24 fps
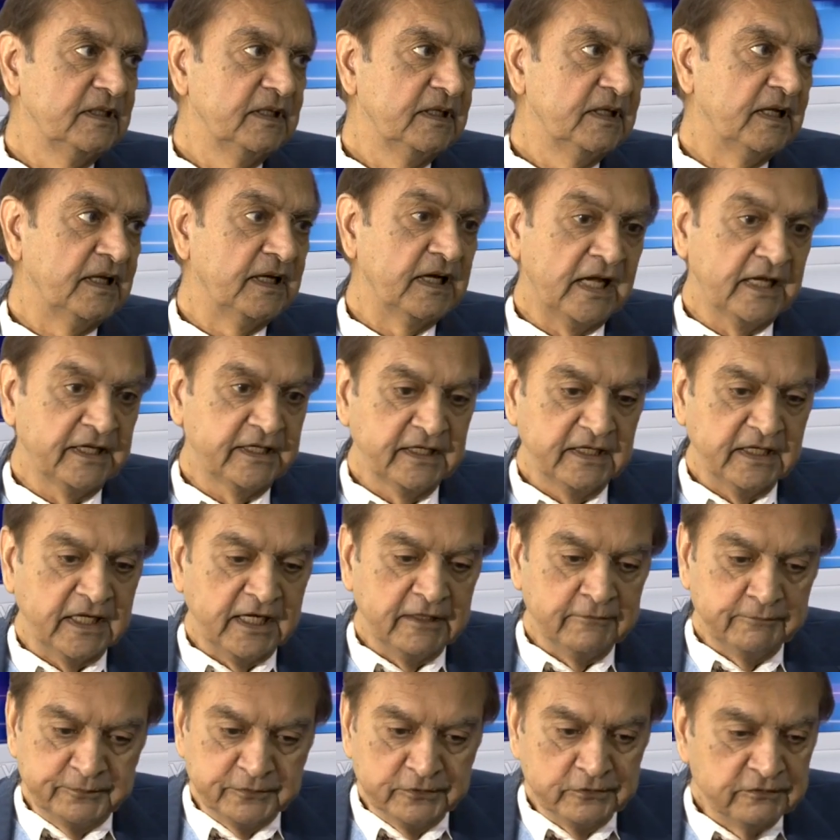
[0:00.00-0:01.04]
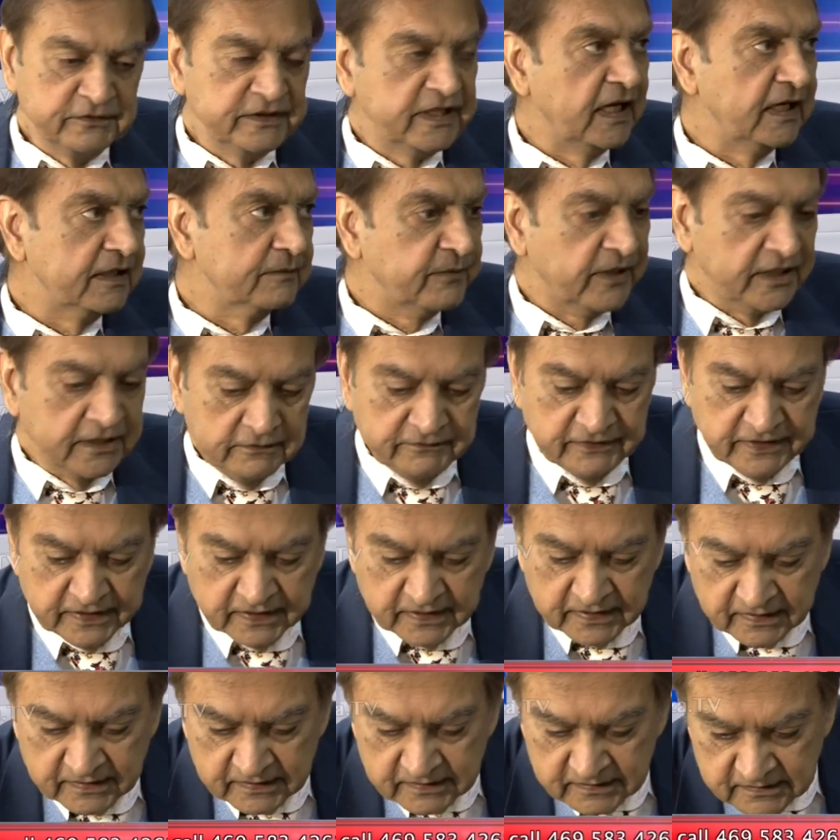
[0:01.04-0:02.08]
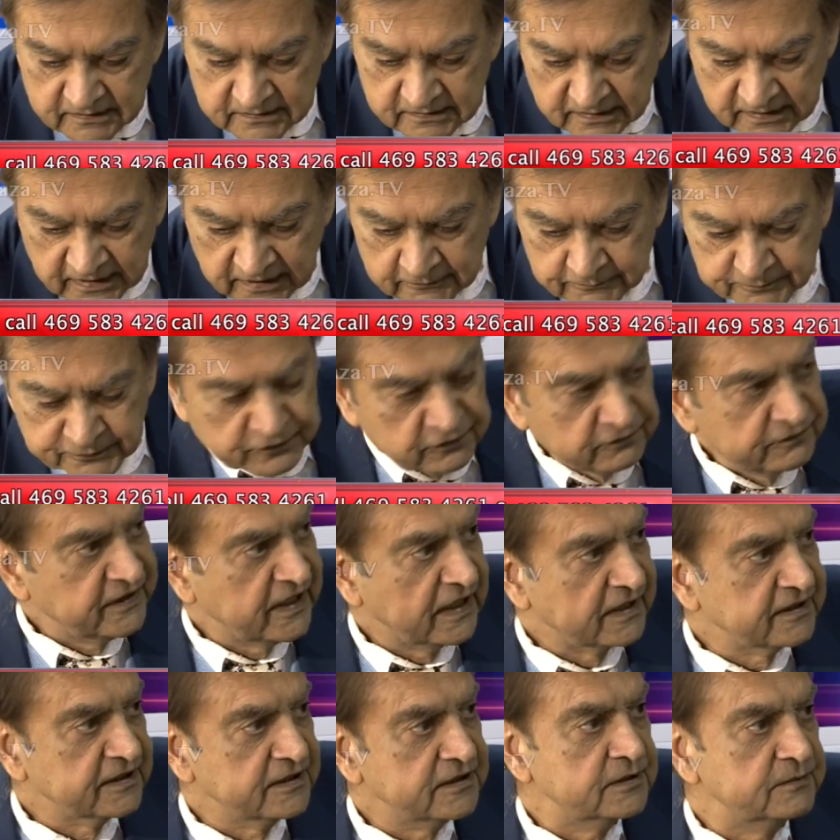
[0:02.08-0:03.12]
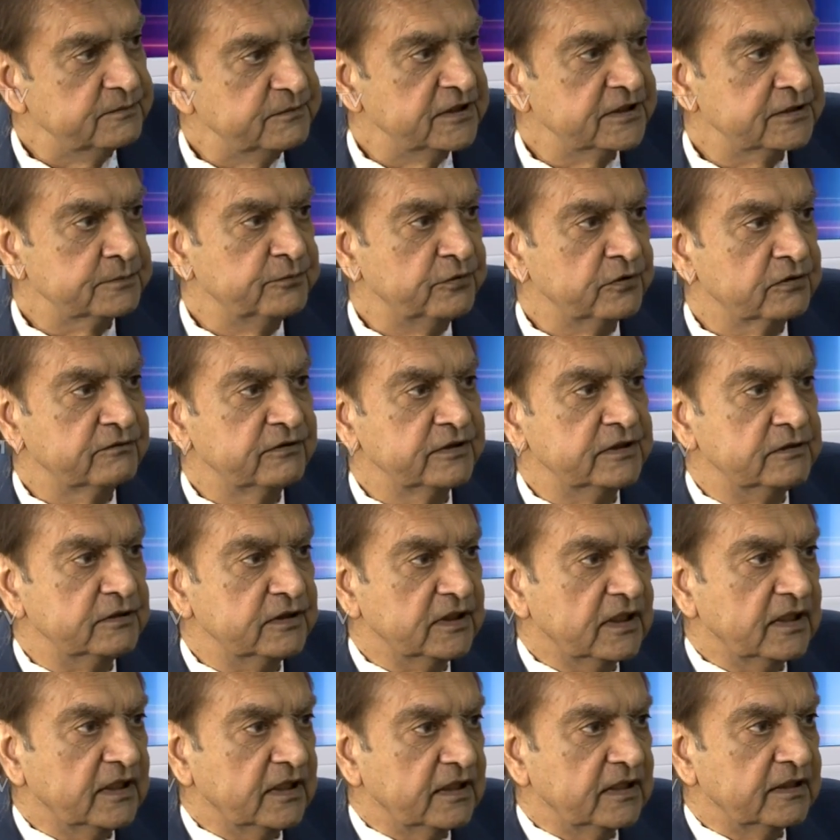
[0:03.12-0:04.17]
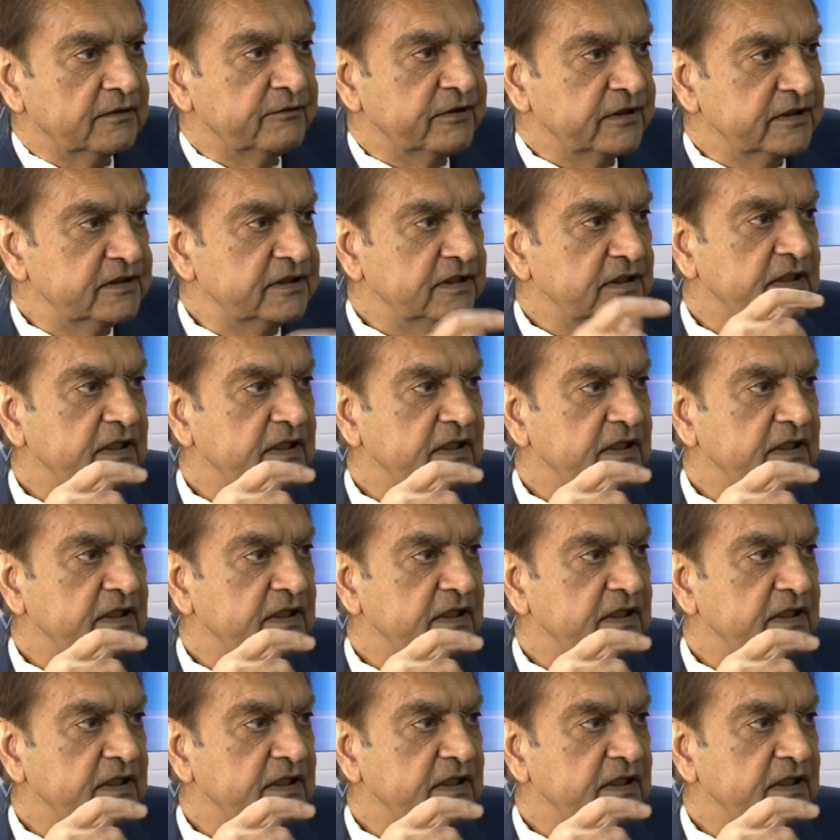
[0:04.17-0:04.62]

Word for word: And I can, I have proved that. By the way, I have proved that in this book with, with